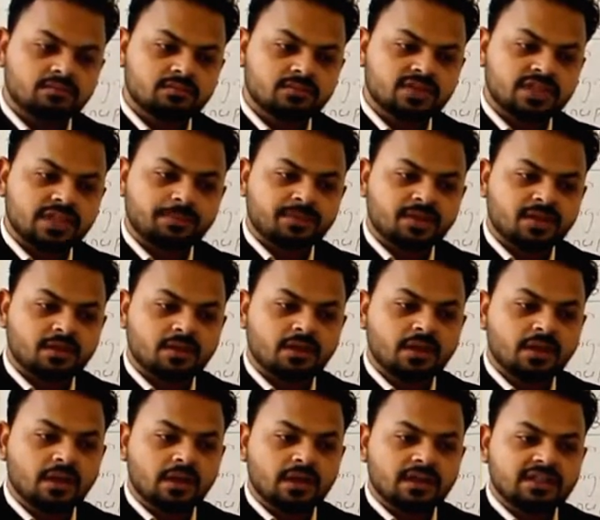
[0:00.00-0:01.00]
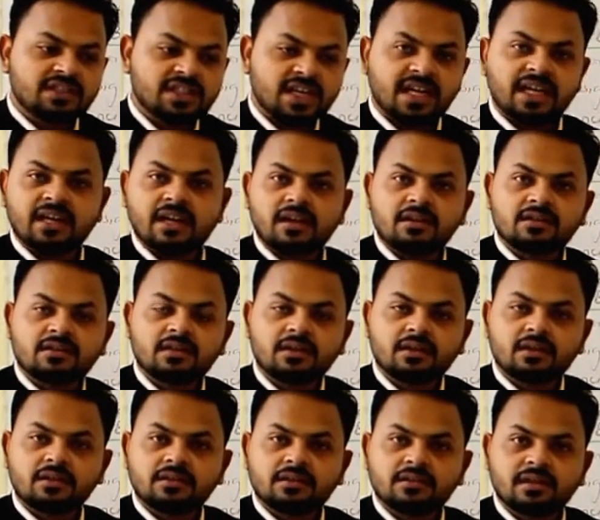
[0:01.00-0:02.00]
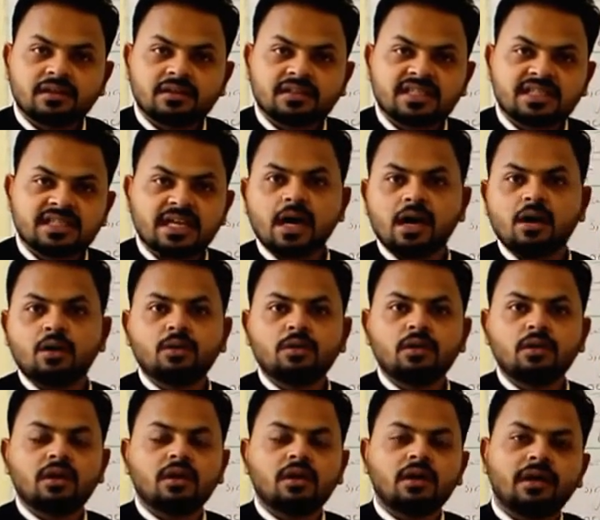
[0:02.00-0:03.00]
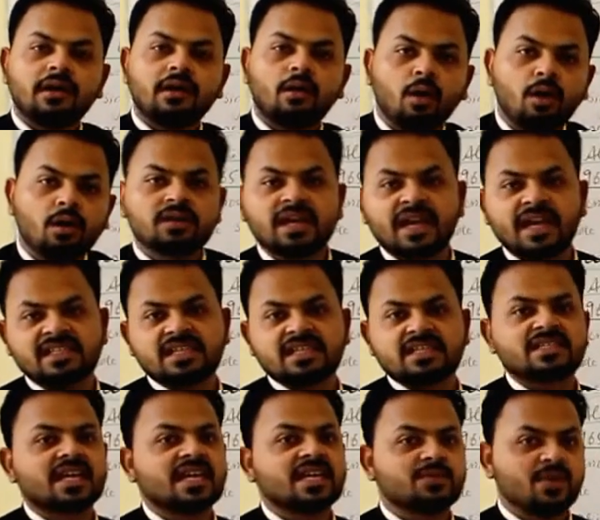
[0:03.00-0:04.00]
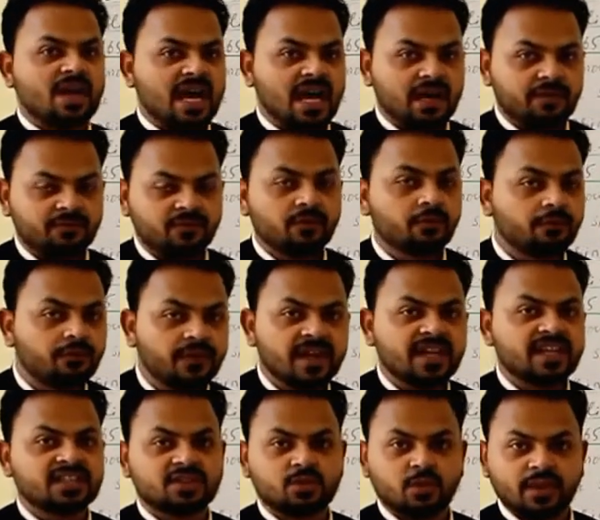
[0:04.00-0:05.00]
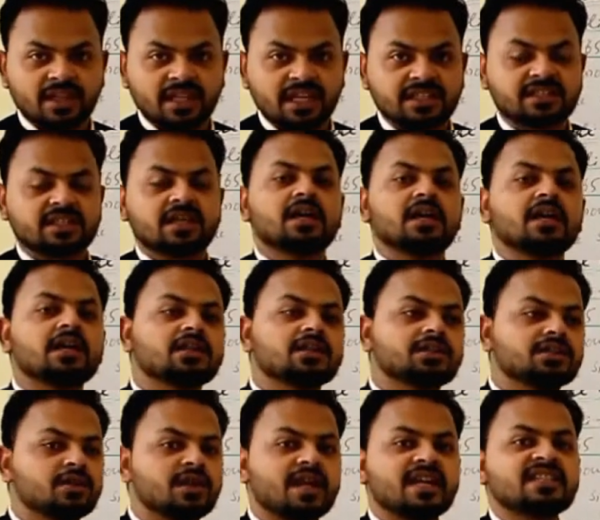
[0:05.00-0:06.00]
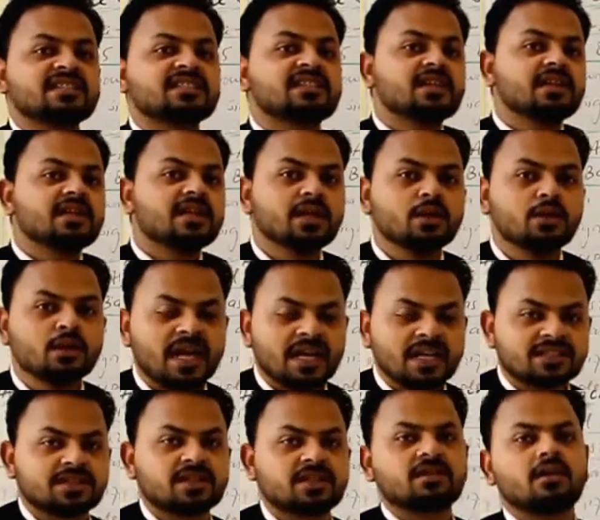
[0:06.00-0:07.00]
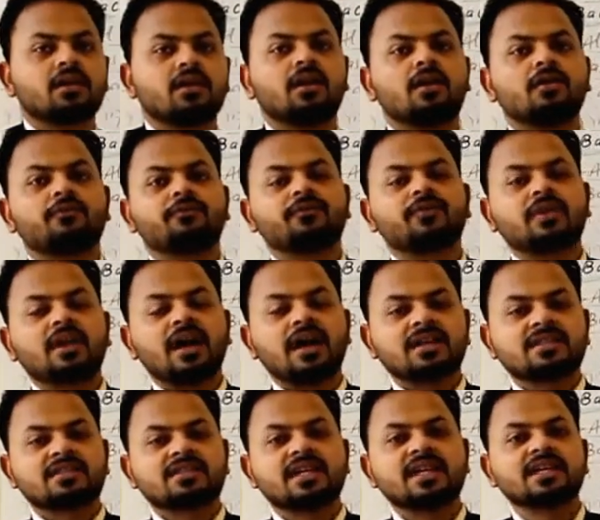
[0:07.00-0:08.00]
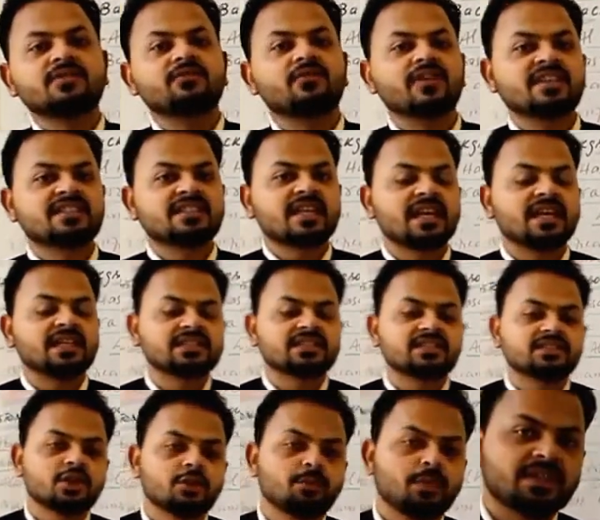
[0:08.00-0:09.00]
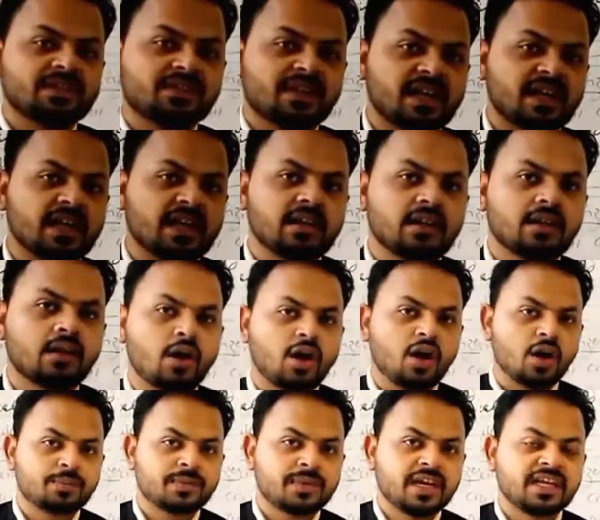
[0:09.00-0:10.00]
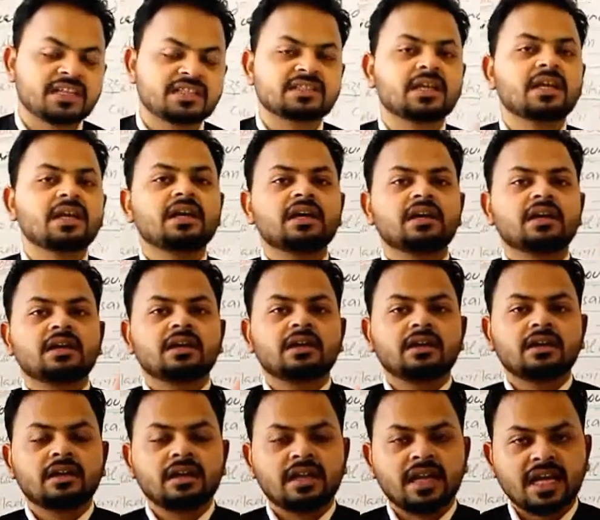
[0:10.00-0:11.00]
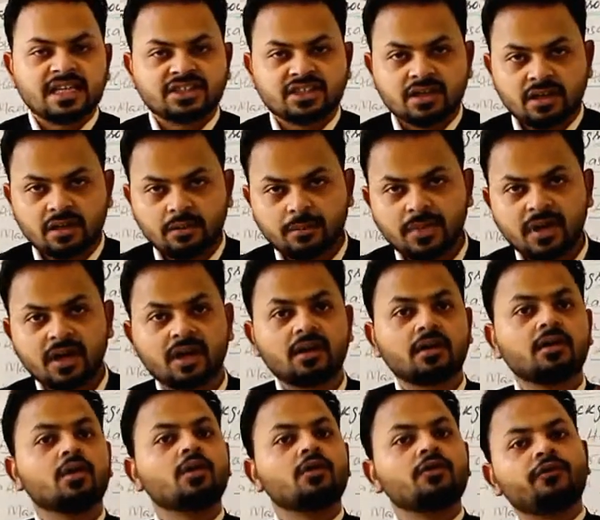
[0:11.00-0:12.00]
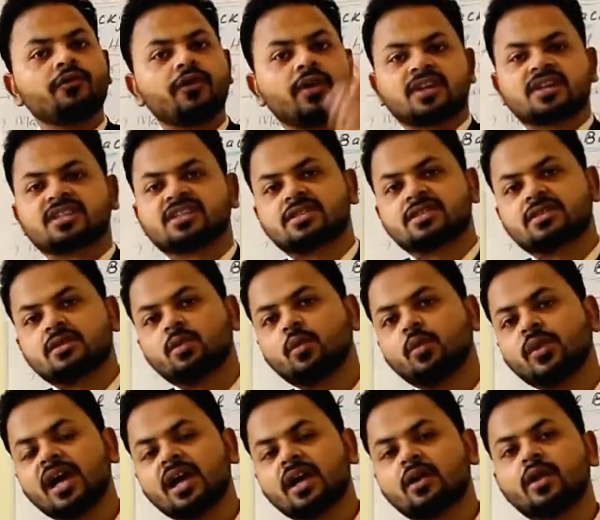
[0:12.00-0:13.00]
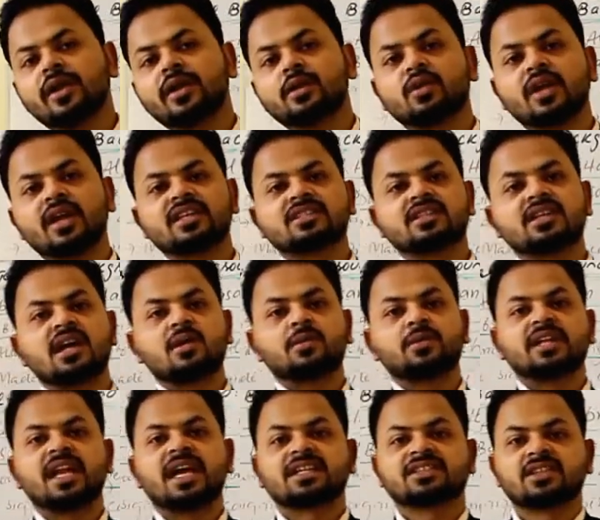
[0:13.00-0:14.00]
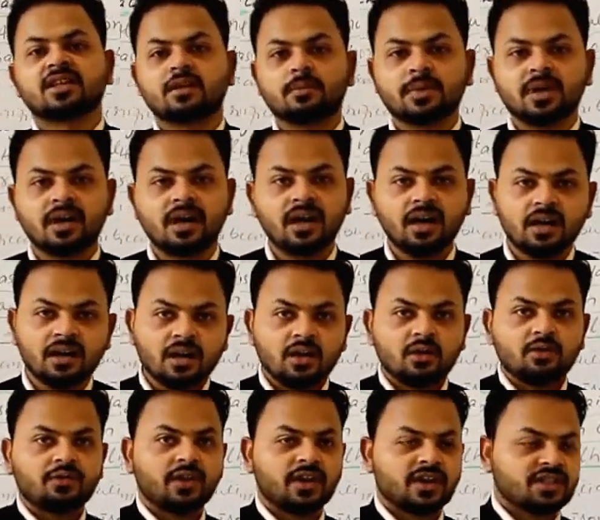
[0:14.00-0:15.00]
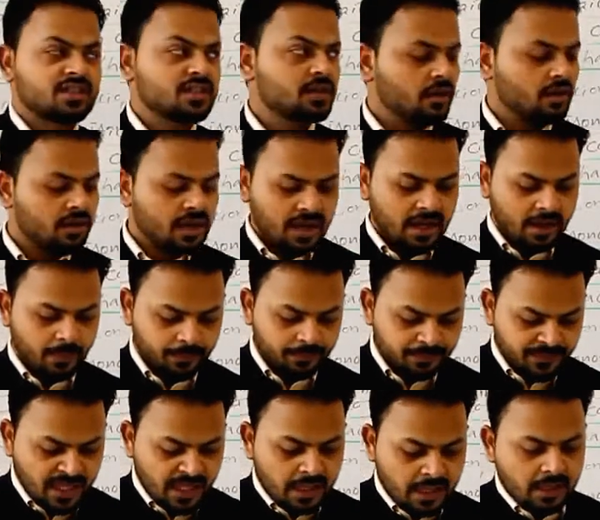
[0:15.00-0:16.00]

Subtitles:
chapter 10 sound, all the exercise we have finished with it. Today is the new lecture of class 10 physics, geometrical optics, lecture number 1st. We are going to take start with the lecture number 1st. Okay,